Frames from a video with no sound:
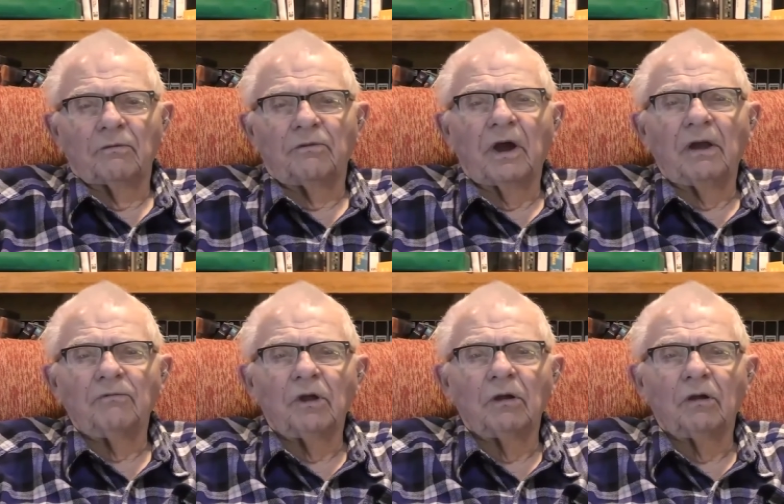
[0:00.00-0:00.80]
5
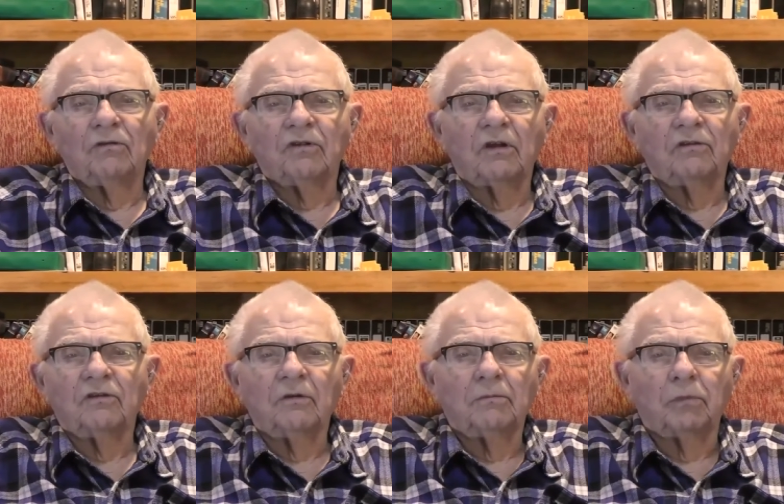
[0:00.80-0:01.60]
years
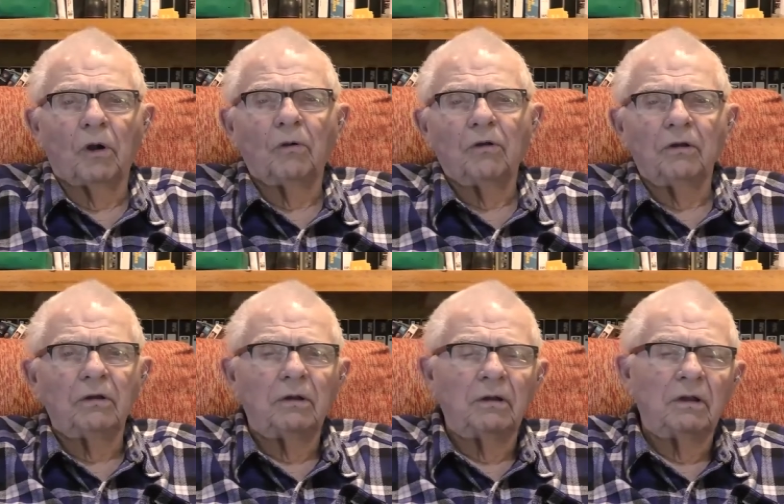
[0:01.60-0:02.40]
has
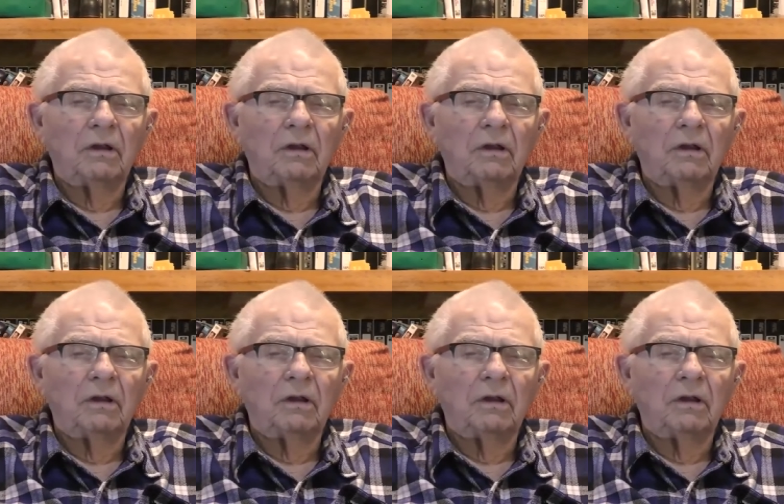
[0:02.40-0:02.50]
broken